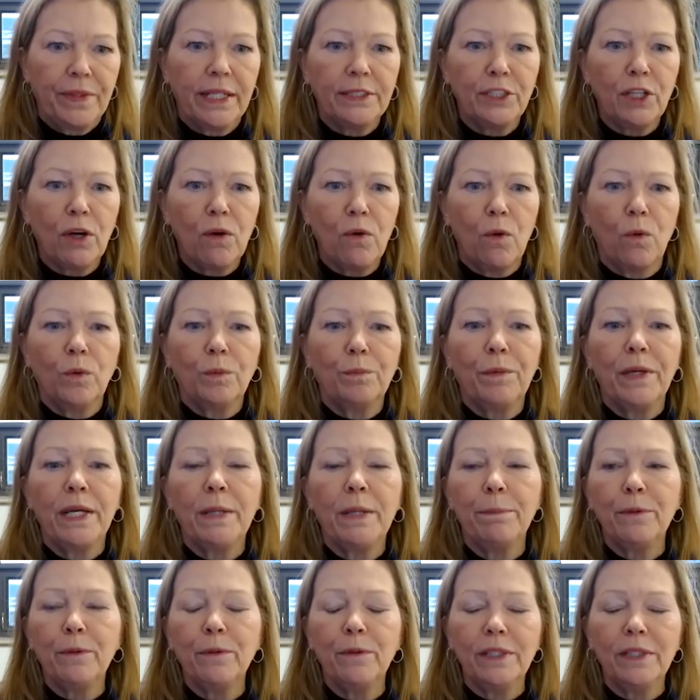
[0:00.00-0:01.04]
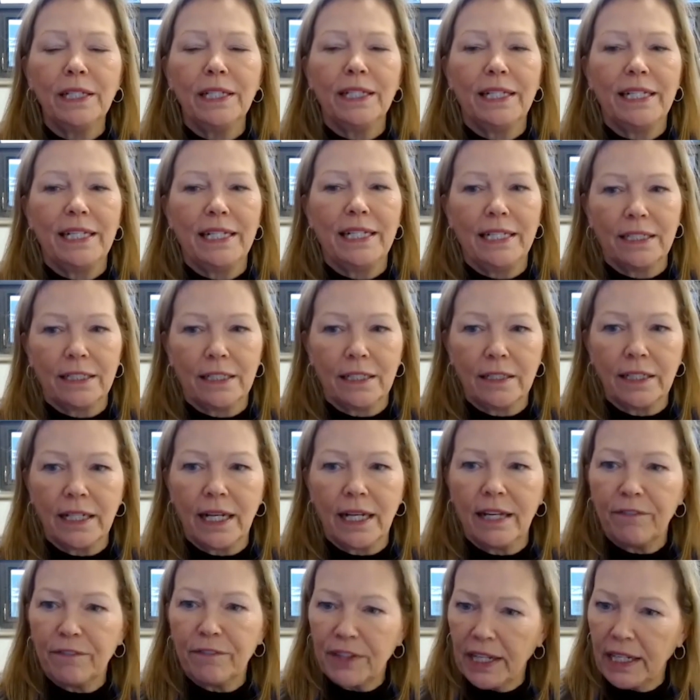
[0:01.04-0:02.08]
They don't. People here,
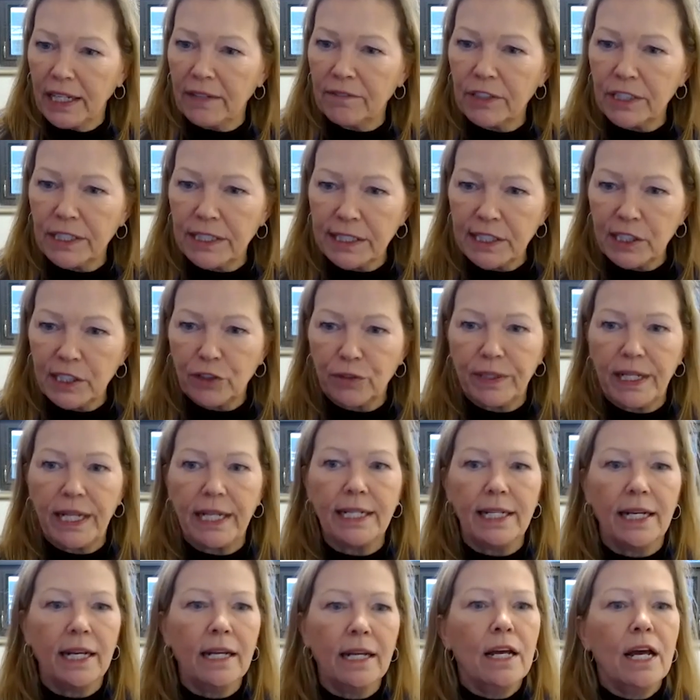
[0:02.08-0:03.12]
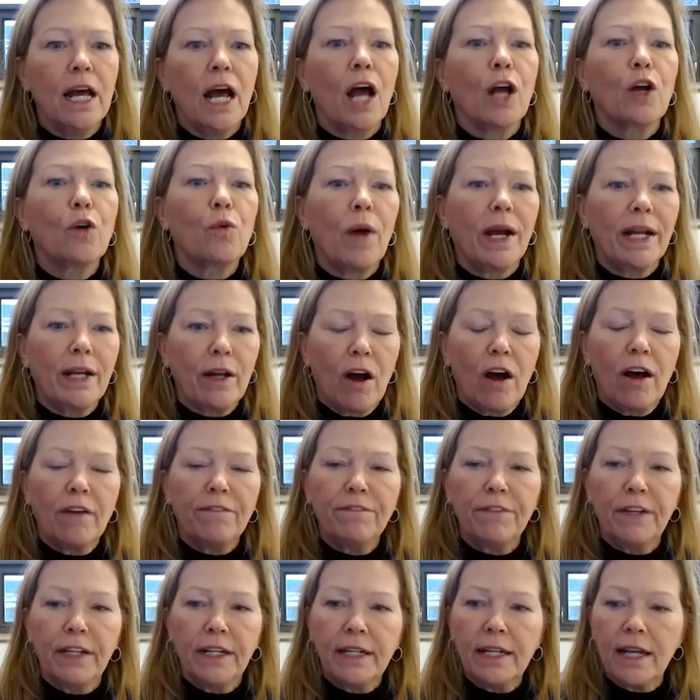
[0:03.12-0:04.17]
if they live on a street, quite
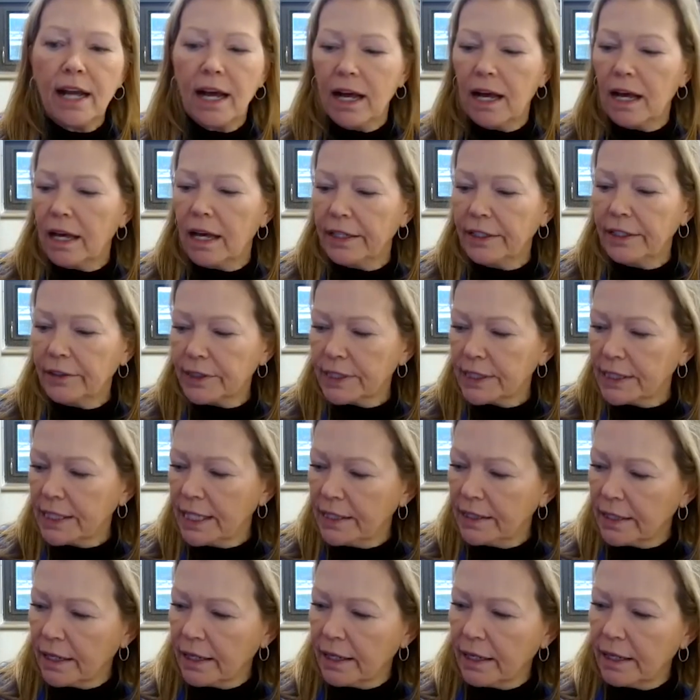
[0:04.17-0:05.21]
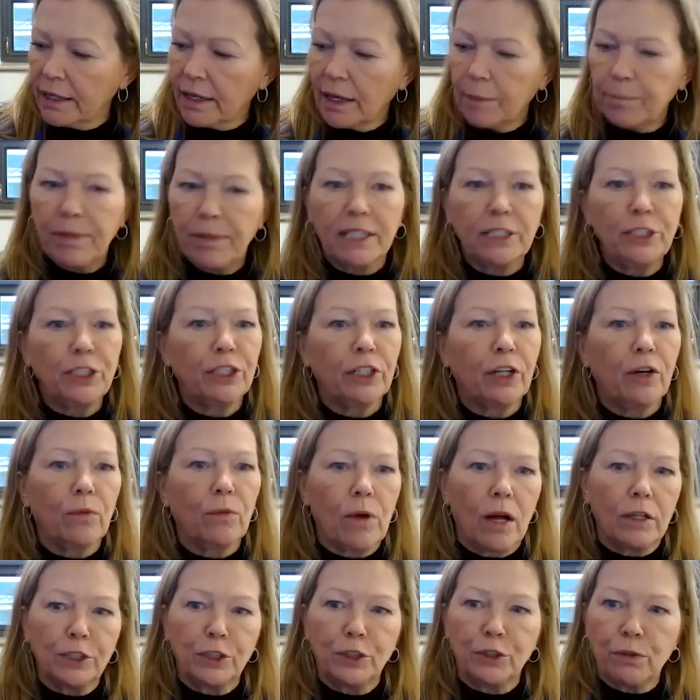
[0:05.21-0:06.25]
often you'll see a bunch of
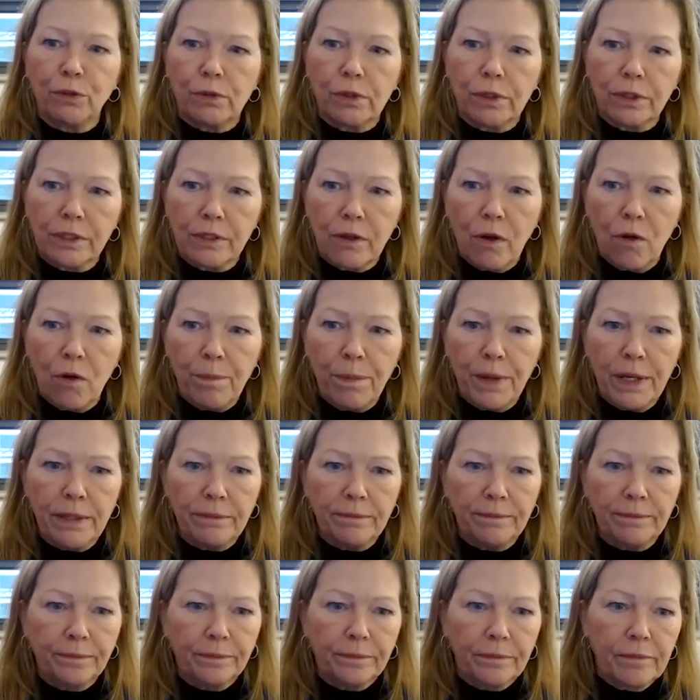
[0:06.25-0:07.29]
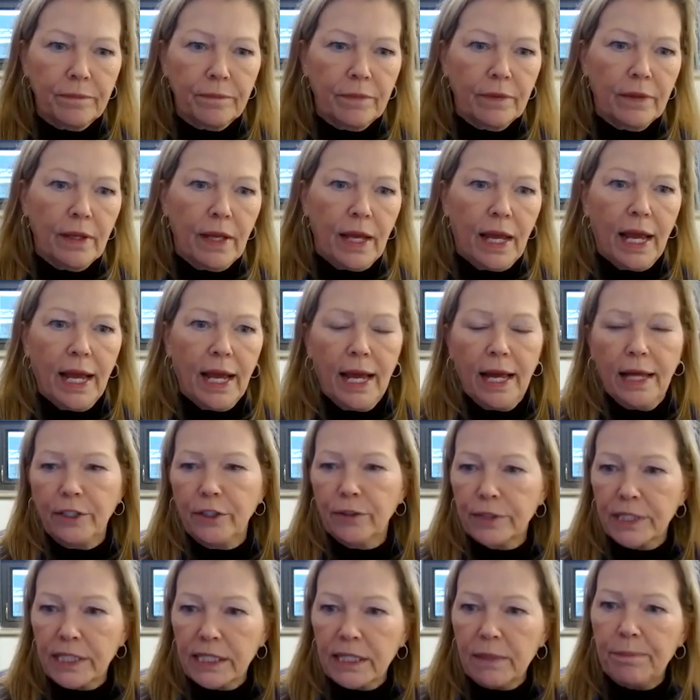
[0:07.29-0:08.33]
garage doors open, and
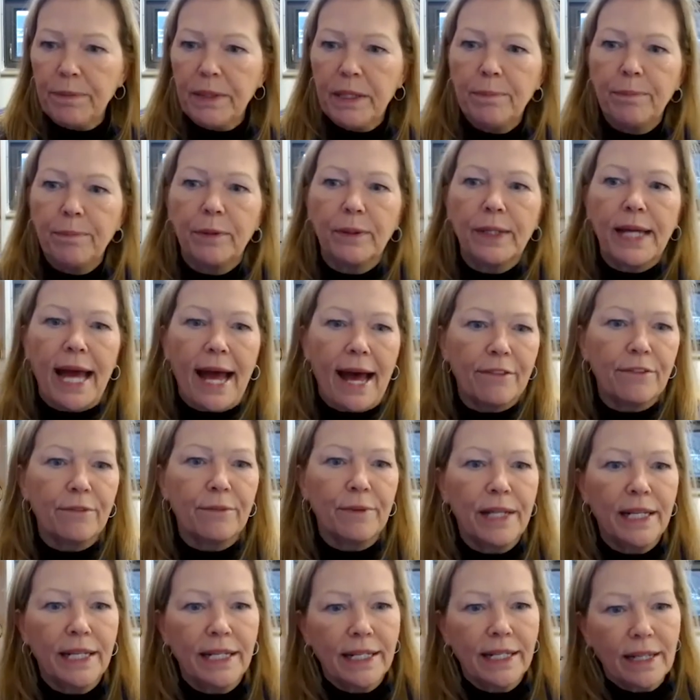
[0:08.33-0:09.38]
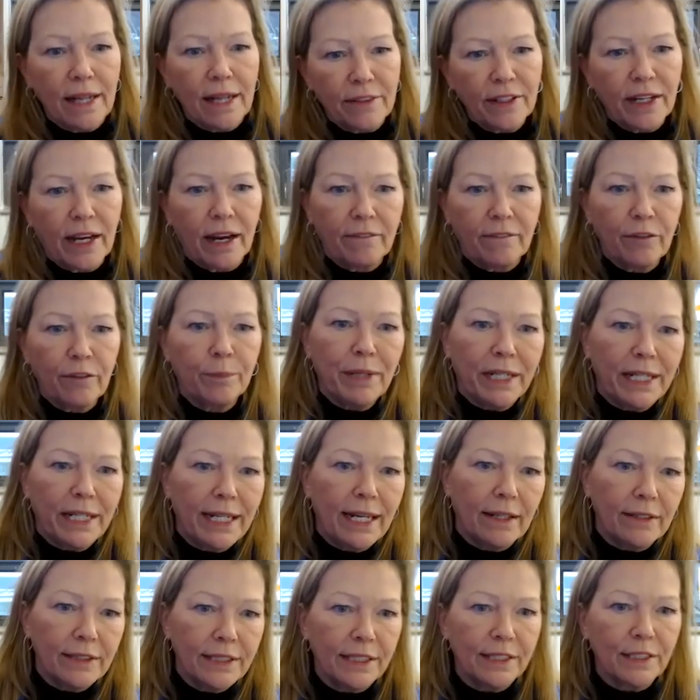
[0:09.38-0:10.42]
you'll see people gathering in
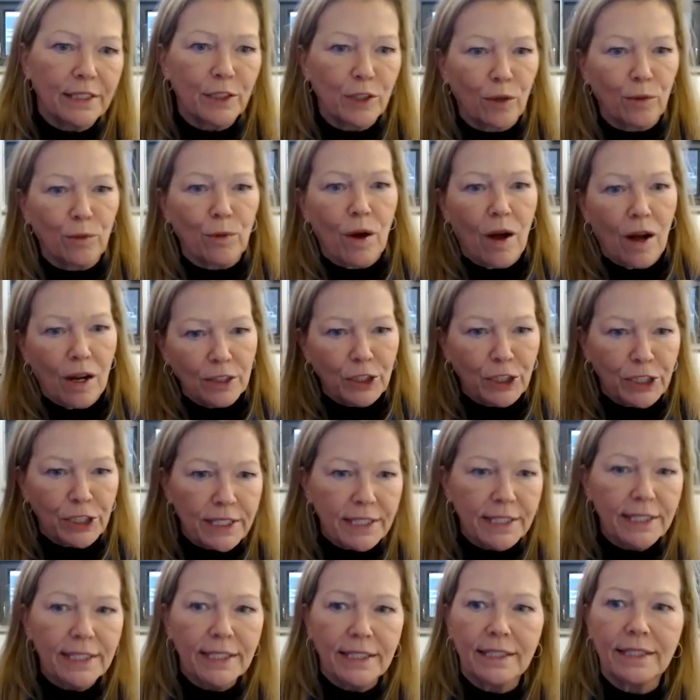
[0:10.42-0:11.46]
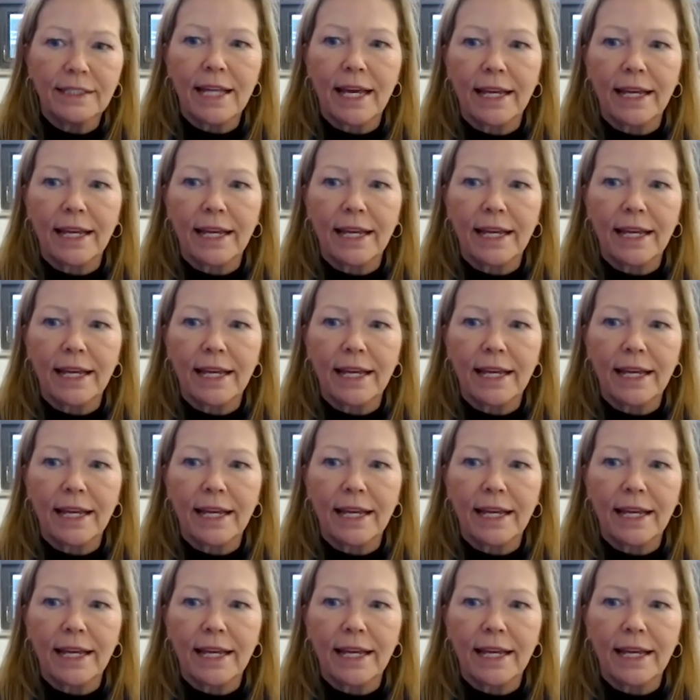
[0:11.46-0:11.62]
everybody else's garages.